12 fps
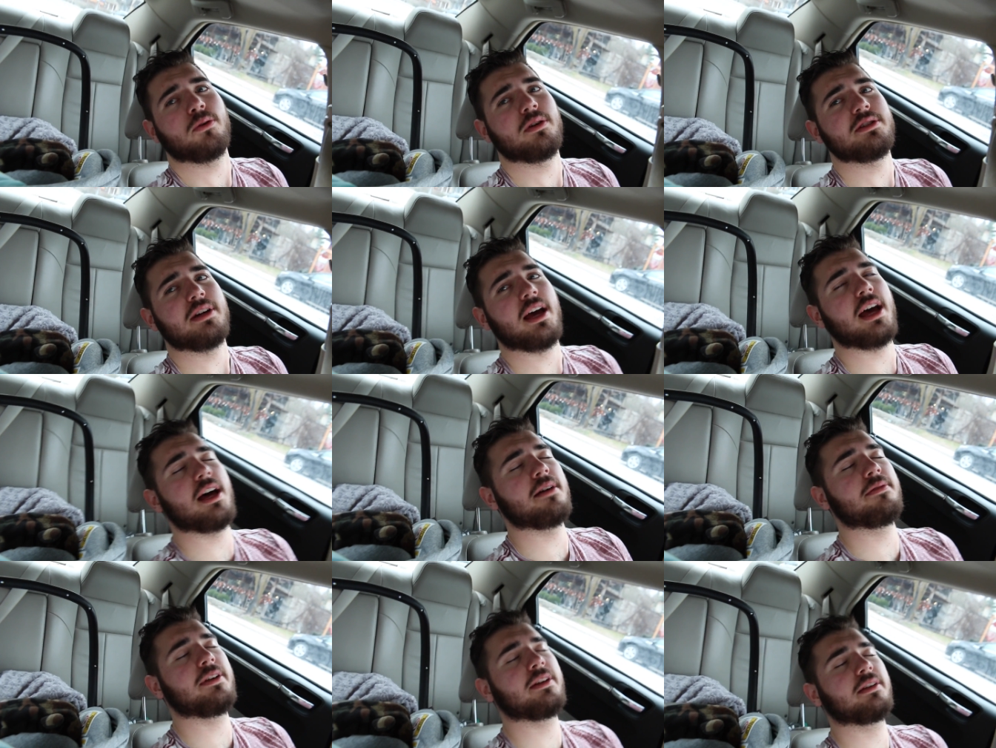going to
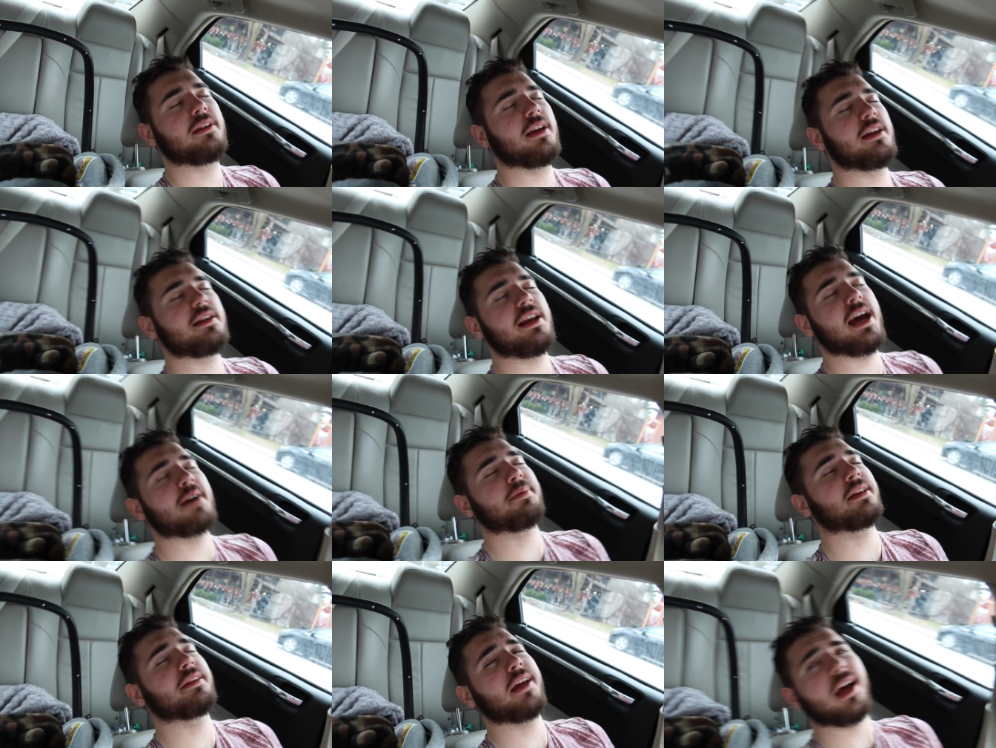have a nap
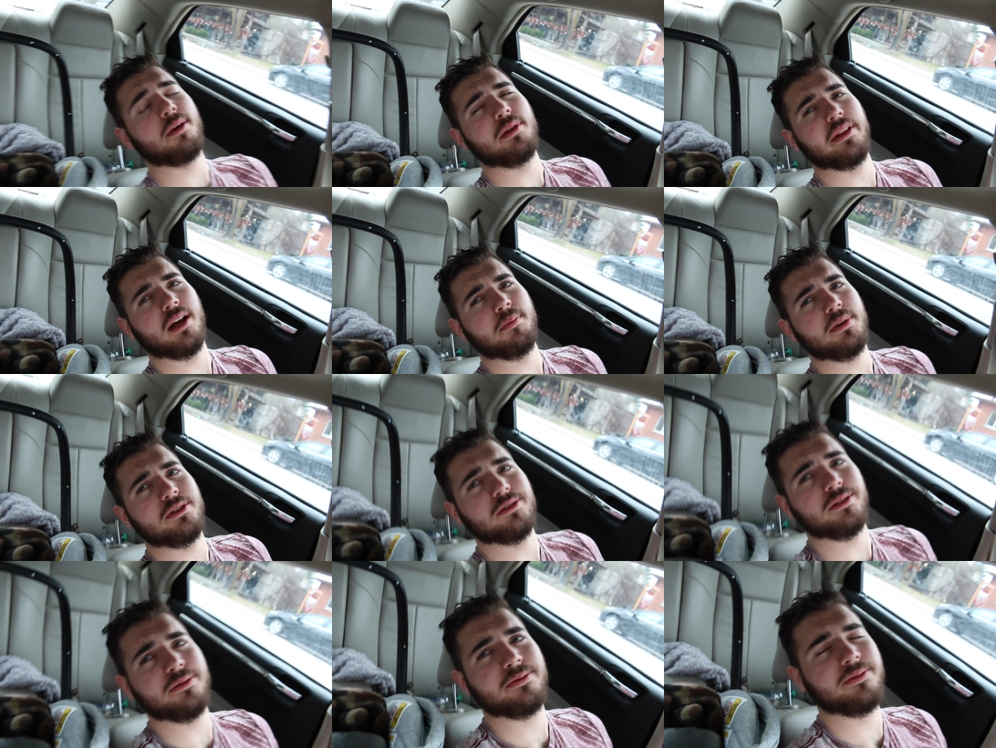because I was up
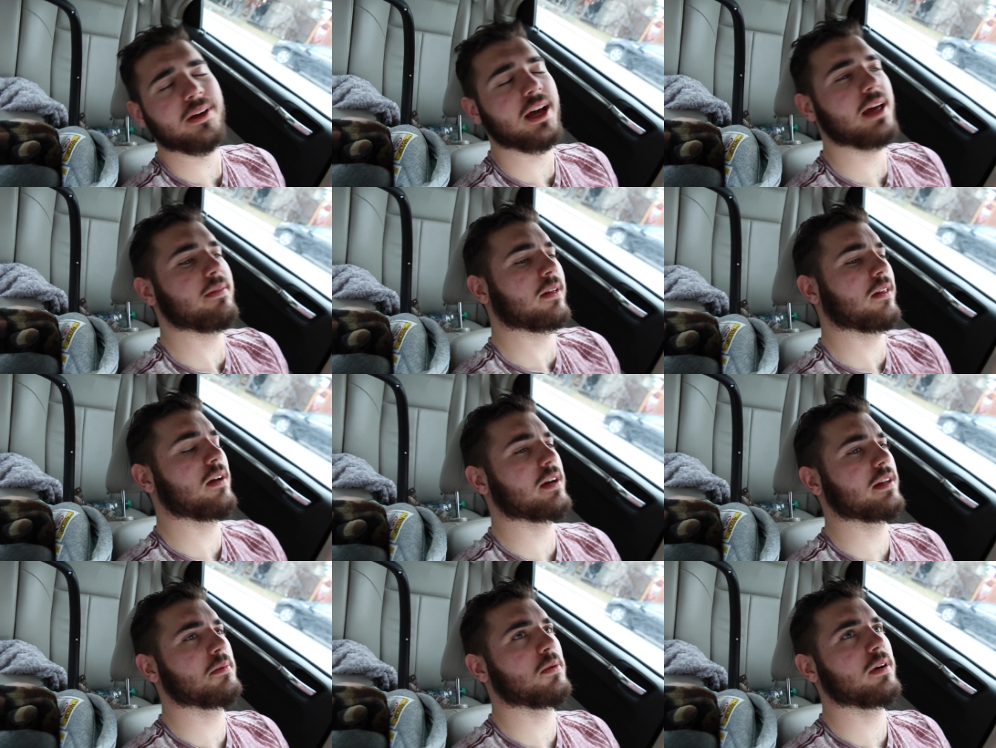until 5
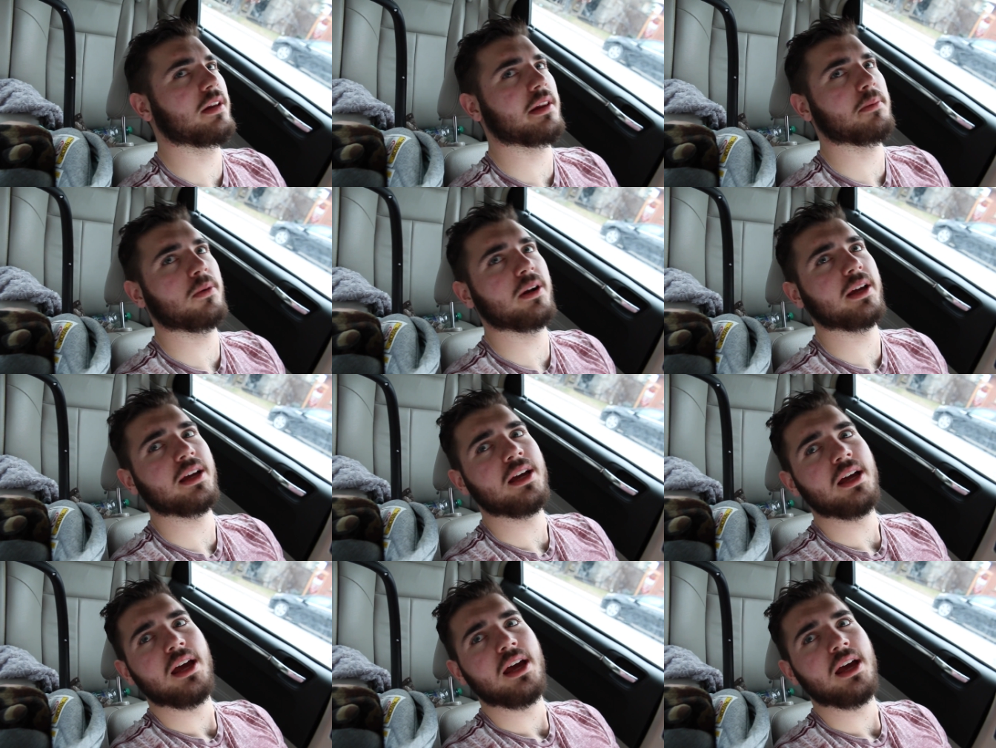o'clock in the morning this morning,